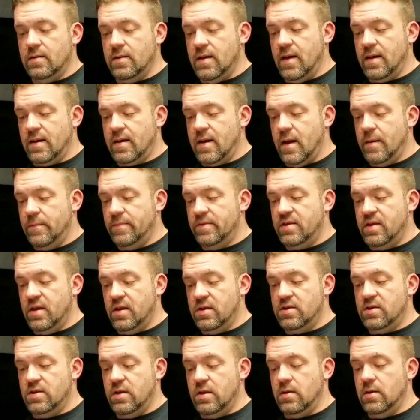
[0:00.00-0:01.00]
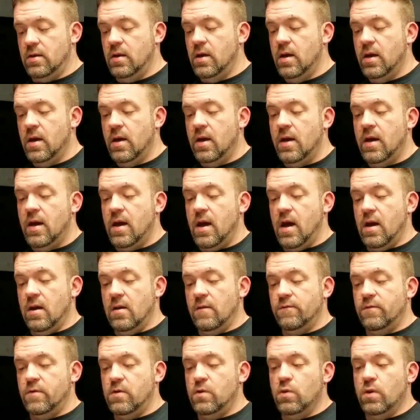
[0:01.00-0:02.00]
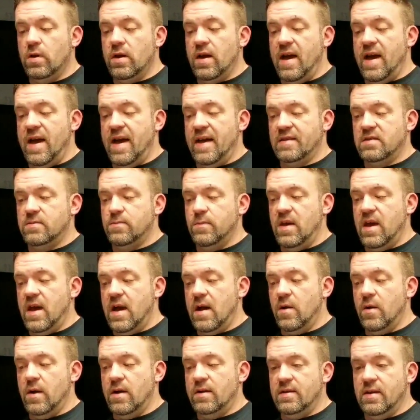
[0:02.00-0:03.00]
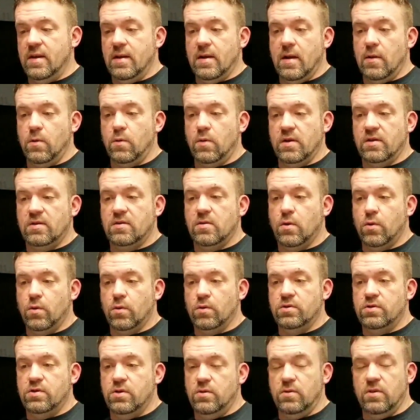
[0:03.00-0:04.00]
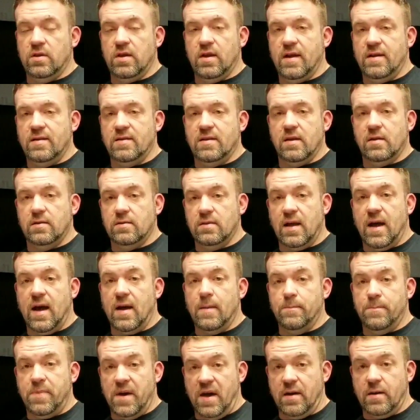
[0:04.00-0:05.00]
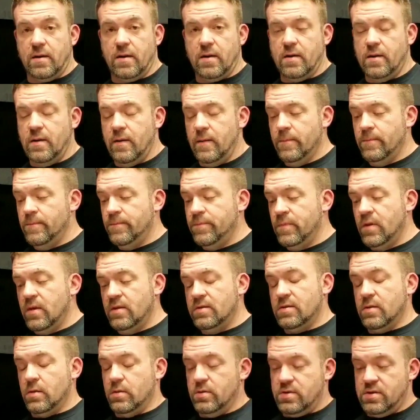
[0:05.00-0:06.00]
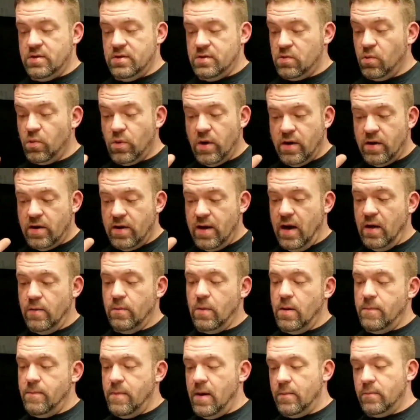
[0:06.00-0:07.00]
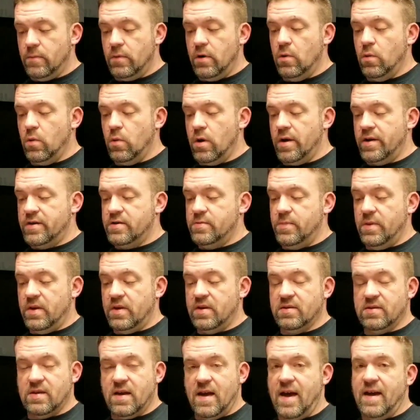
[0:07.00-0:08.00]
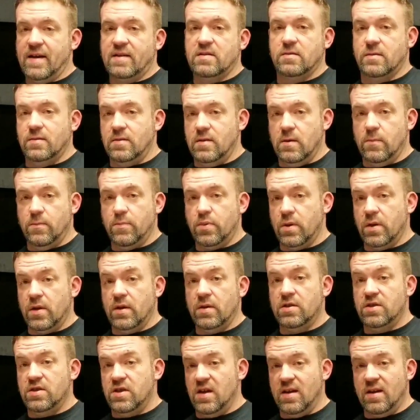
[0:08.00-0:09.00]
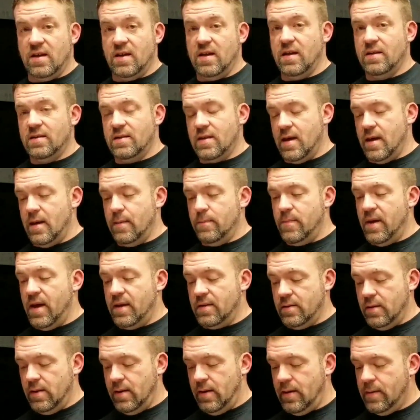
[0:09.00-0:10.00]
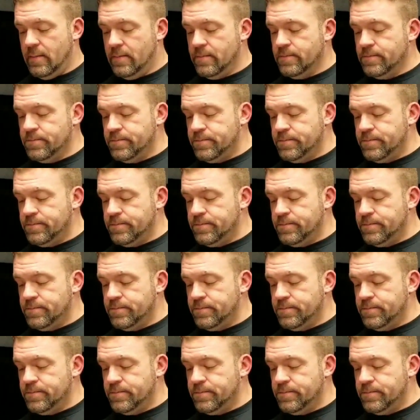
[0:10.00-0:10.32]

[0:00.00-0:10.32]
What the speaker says: in that competition. And if you would have asked me how I did, I would have told you that I did a lot better. So it's just weird how my memory works, because I actually did pretty shitty at that medley.